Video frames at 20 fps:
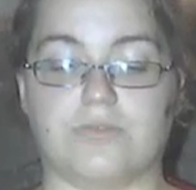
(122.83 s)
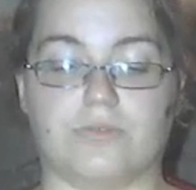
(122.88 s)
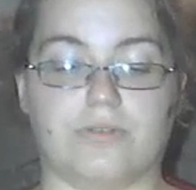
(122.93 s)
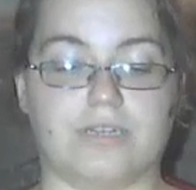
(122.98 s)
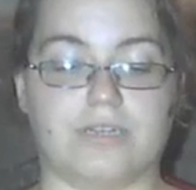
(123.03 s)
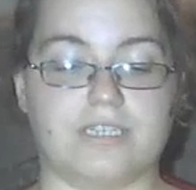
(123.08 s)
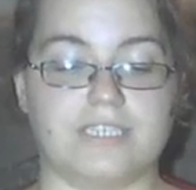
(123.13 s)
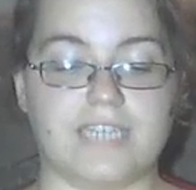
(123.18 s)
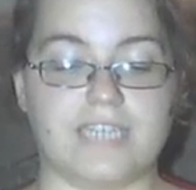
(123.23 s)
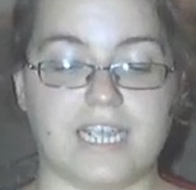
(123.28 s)

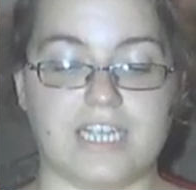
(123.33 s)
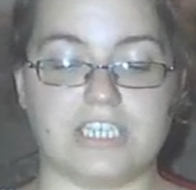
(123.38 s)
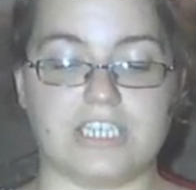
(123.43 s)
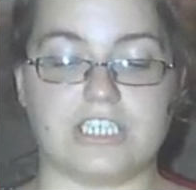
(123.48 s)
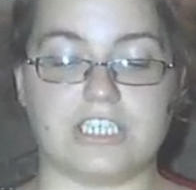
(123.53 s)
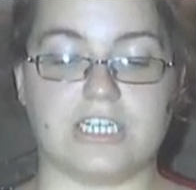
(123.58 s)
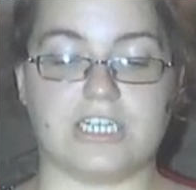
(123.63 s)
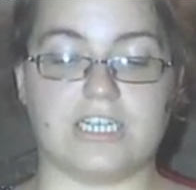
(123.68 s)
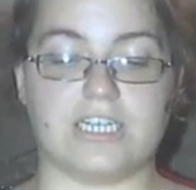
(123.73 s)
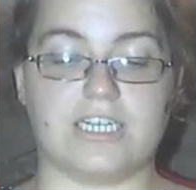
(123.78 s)

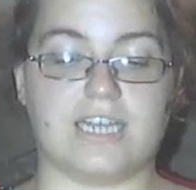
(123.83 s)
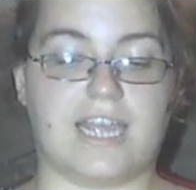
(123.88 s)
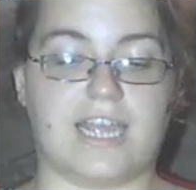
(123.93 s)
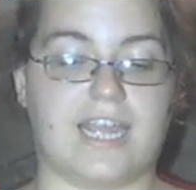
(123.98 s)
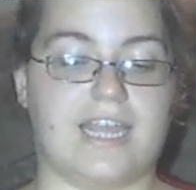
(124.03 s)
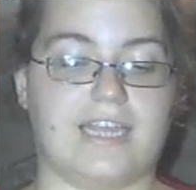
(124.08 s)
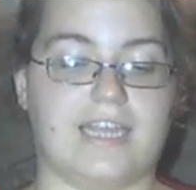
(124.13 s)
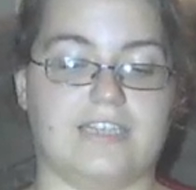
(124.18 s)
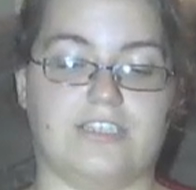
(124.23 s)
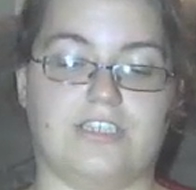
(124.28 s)
orientation,
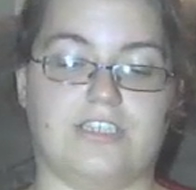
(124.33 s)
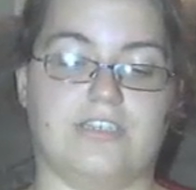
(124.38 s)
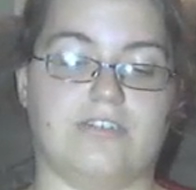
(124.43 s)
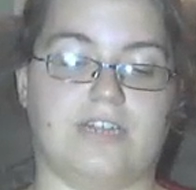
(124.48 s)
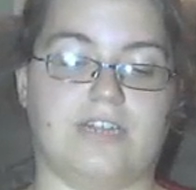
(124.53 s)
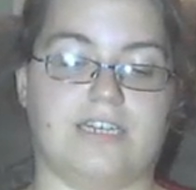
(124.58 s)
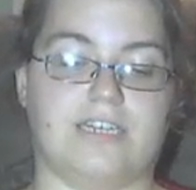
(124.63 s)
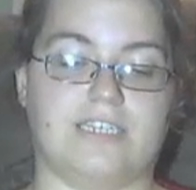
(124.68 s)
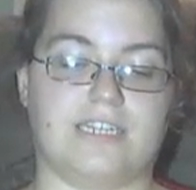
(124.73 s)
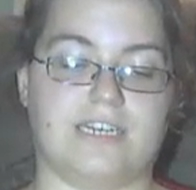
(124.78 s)
and gender
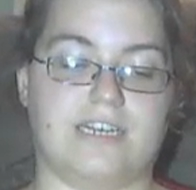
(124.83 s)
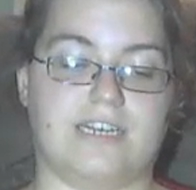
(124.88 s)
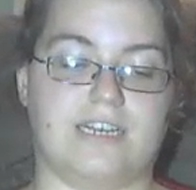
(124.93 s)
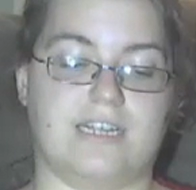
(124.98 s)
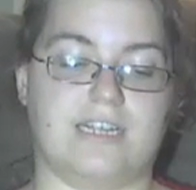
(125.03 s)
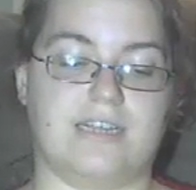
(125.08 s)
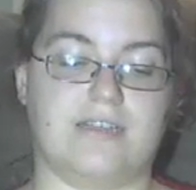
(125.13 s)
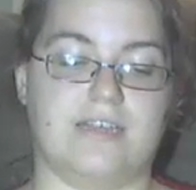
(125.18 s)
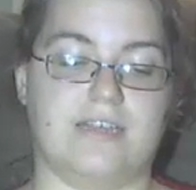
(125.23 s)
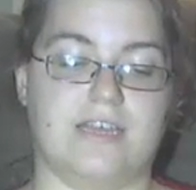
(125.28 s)

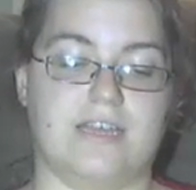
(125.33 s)
identity.